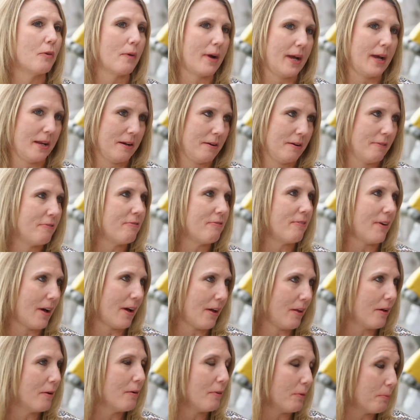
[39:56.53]

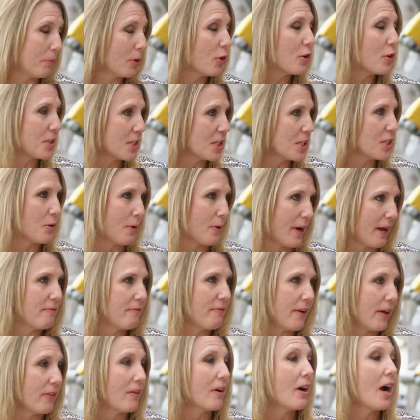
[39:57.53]
grandfather chris's
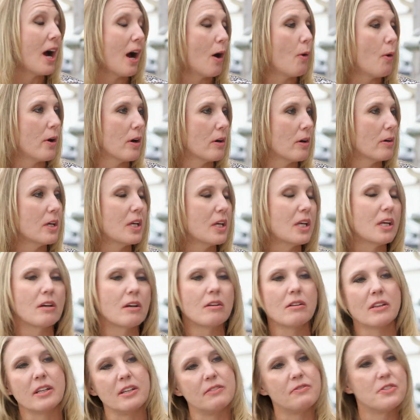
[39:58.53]
grandfather howard
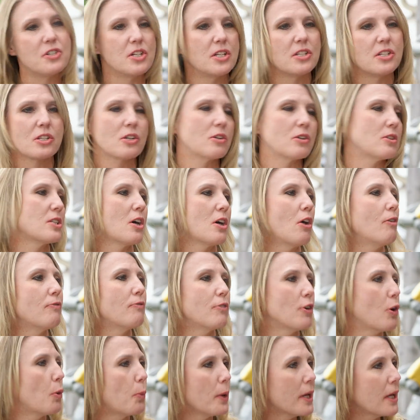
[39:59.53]
he'll leave cheese curds
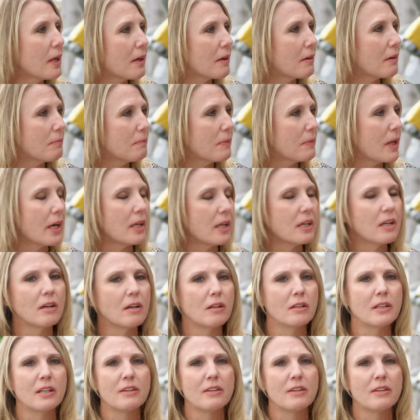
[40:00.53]
out for a week okay. and he'll